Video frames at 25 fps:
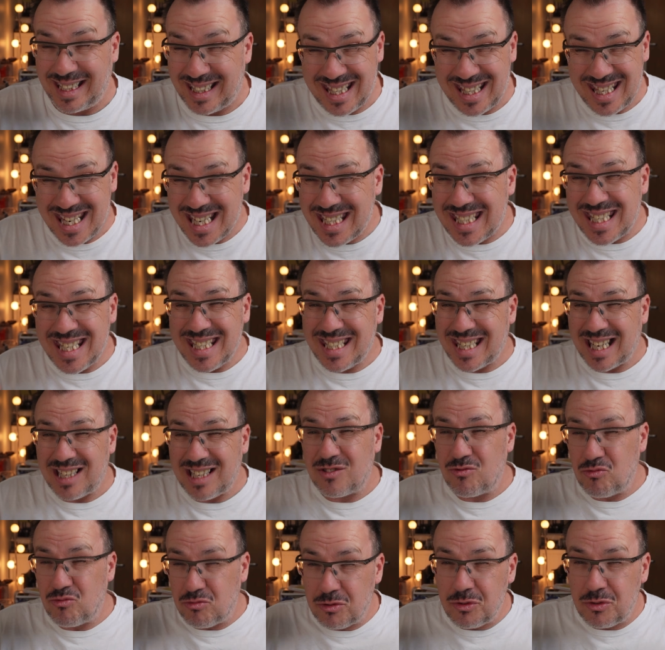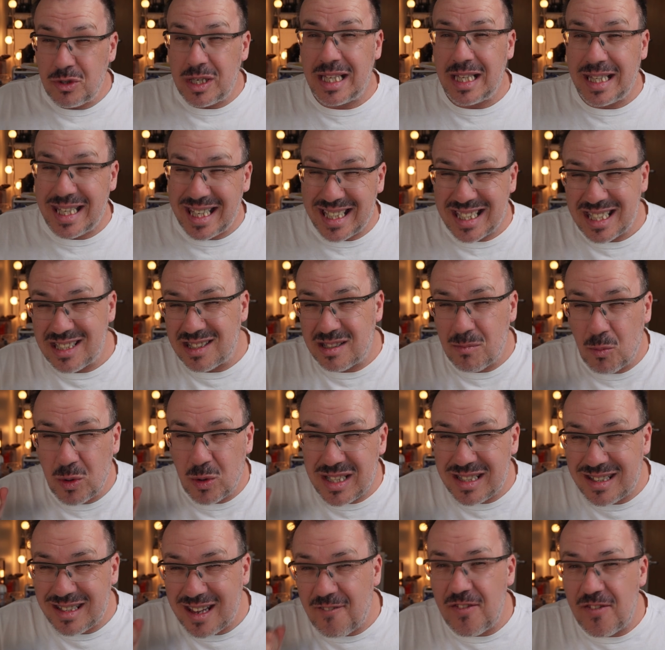This is the
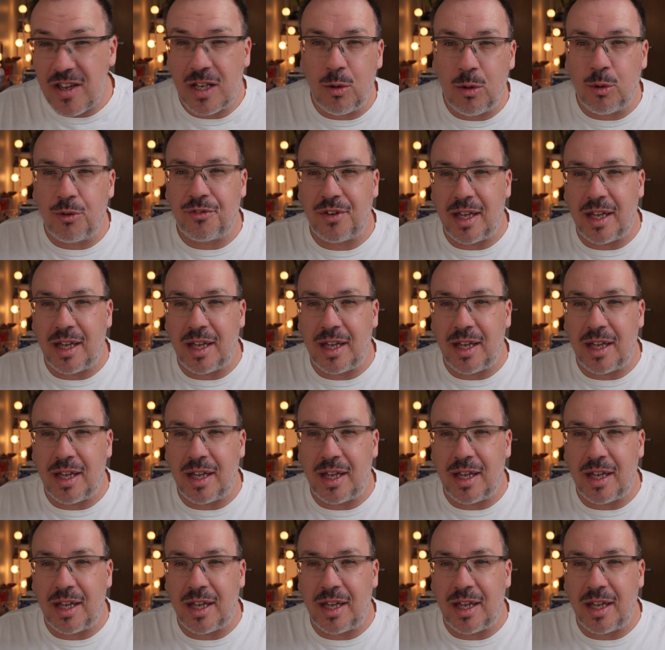most difficult